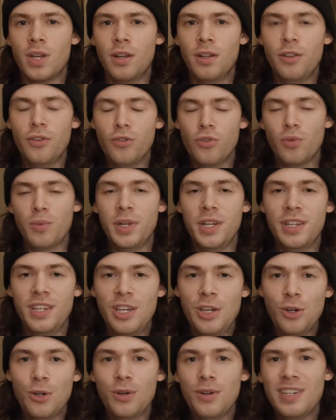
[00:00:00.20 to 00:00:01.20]
Hello, everybody.
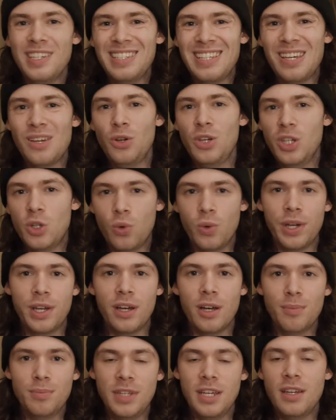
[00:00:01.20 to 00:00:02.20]
Here is a quick
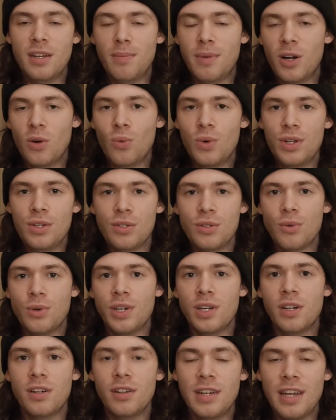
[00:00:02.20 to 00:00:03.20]
update about what is
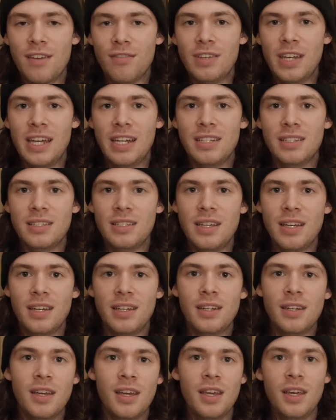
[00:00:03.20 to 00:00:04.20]
going on in
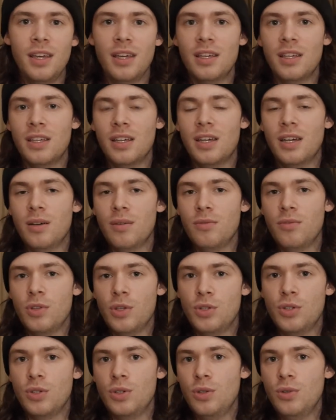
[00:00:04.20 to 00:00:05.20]
Afghanistan. For
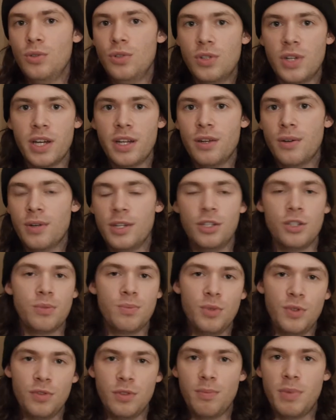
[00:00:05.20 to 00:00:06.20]
those of you who do not know, I just
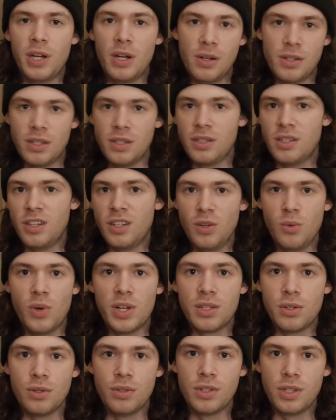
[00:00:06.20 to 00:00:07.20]
moved to Paris. I study
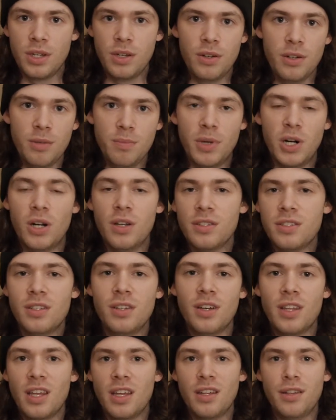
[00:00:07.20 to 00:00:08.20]
Western security policy,
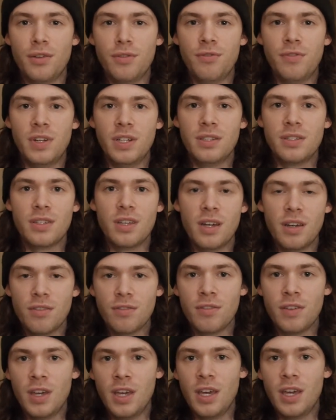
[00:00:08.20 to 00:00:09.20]
all that other fun
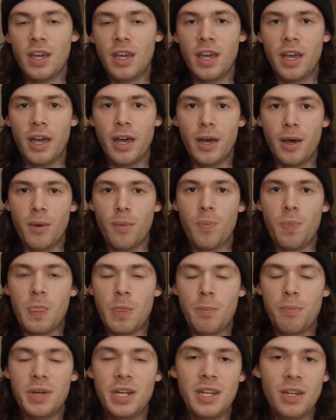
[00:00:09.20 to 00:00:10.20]
stuff.
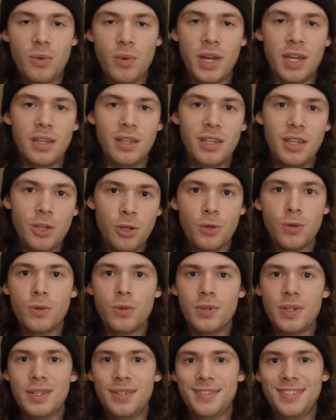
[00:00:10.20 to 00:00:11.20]
But anyway,
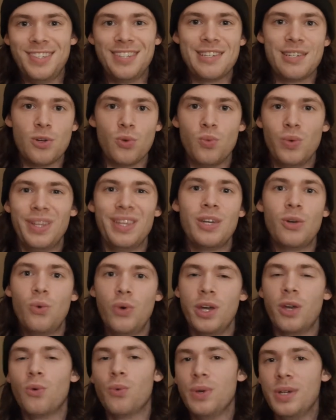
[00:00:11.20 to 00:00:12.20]
here is just a really
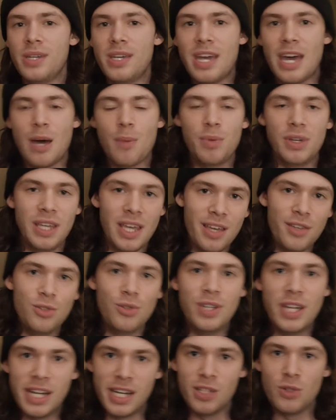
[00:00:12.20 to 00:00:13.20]
quick recap in case
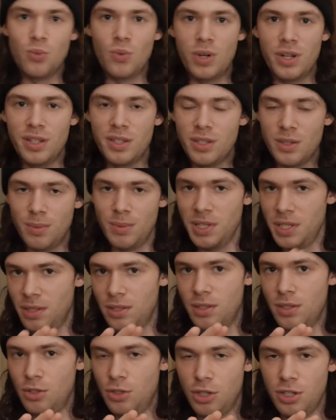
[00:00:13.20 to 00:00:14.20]
you guys wanted somebody
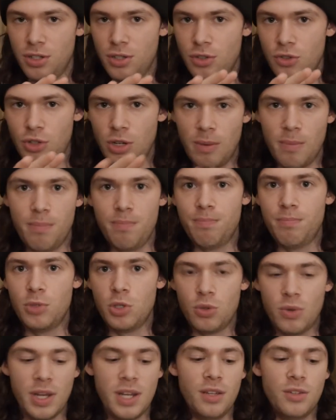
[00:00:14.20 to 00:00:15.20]
to just jump
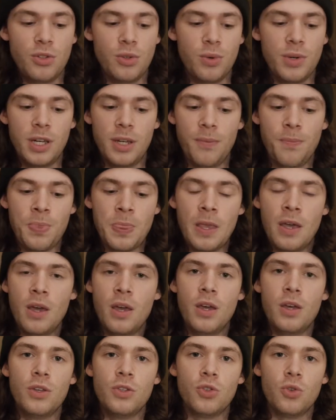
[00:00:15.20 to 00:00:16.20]
straight into it.
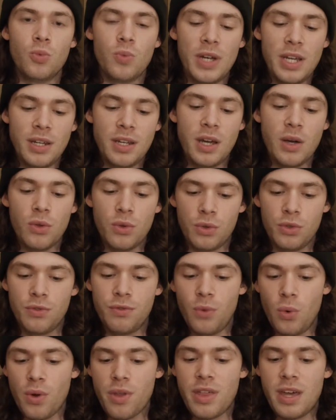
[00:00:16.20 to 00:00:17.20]
So right now, there's
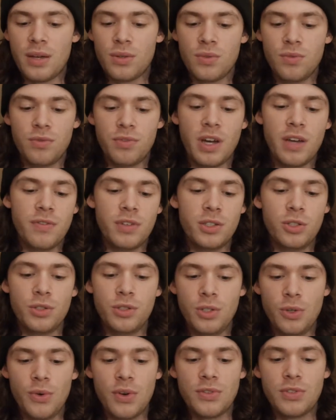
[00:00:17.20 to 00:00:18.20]

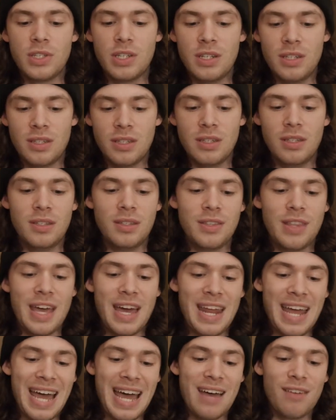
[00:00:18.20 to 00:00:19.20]
4,500 U.S. citizens
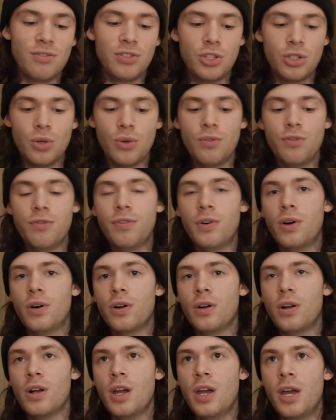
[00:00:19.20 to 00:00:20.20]
that have so
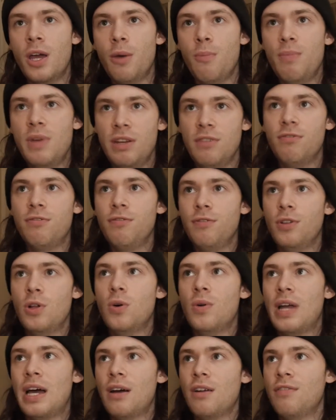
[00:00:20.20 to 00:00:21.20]
far been
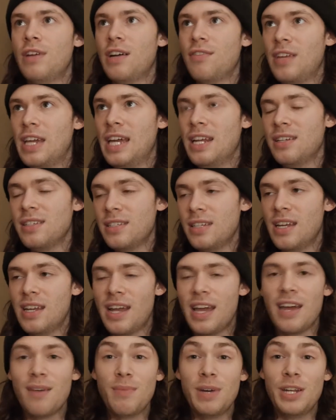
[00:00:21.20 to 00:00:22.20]
flown out of Afghanistan. I
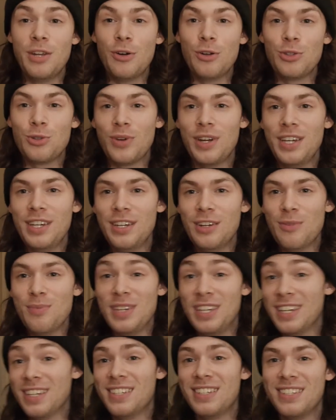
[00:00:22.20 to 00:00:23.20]
have my notes right here
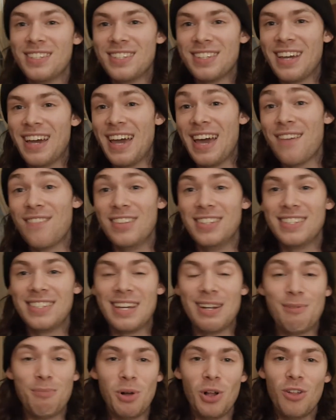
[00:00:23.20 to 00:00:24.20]
because I haven't
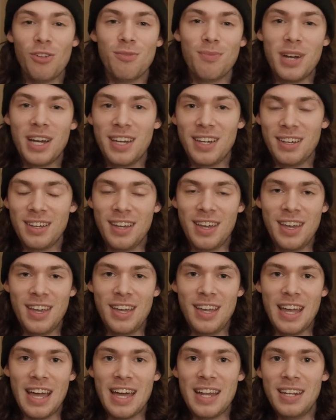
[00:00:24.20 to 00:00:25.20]
set up all of my
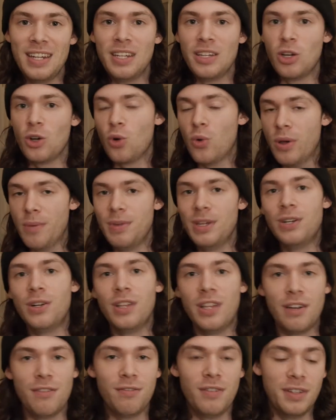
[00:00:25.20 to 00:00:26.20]
editing equipment, all
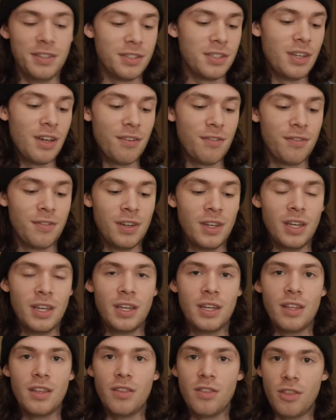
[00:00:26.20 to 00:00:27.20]
that fun stuff
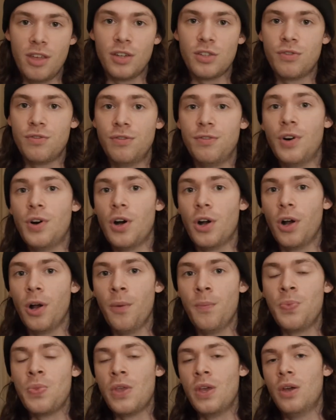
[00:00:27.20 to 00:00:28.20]
thus far.
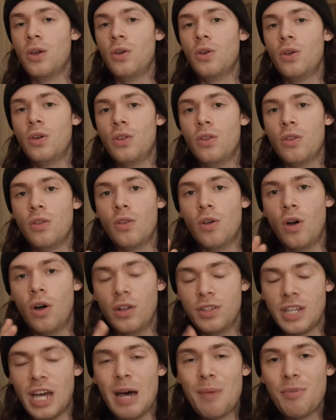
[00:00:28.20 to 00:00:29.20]

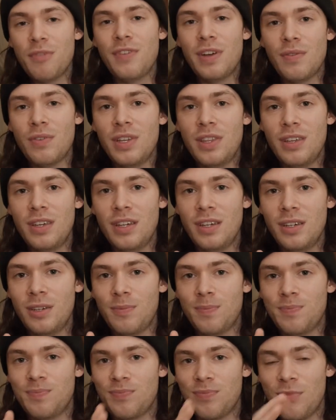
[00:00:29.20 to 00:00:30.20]
On top of
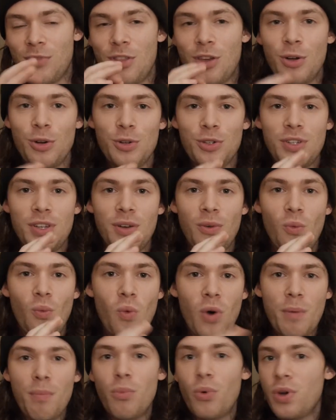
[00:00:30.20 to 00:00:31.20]
everything, there's
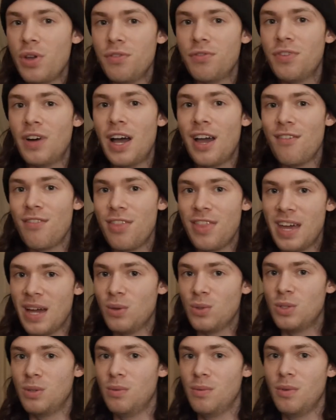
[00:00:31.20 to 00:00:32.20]
1.5
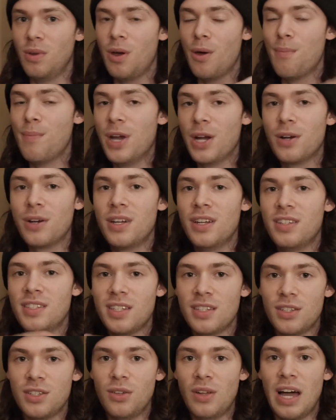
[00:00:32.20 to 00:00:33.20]
thousand Americans
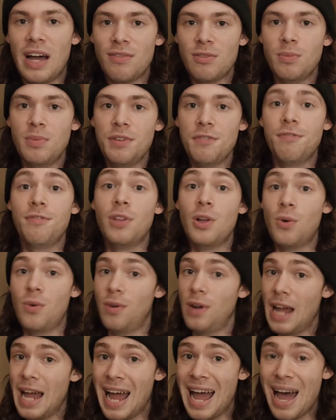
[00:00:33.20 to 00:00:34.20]
that still have to be flown
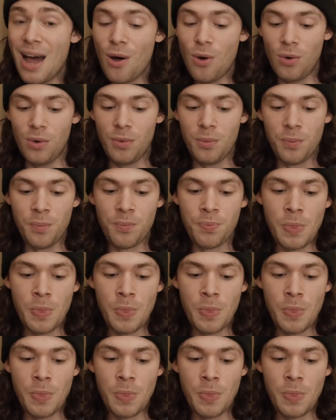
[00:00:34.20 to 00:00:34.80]
out.